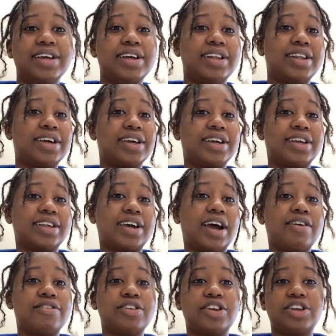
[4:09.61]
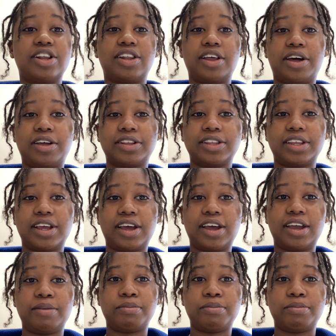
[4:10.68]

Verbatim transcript: like I have such a long time,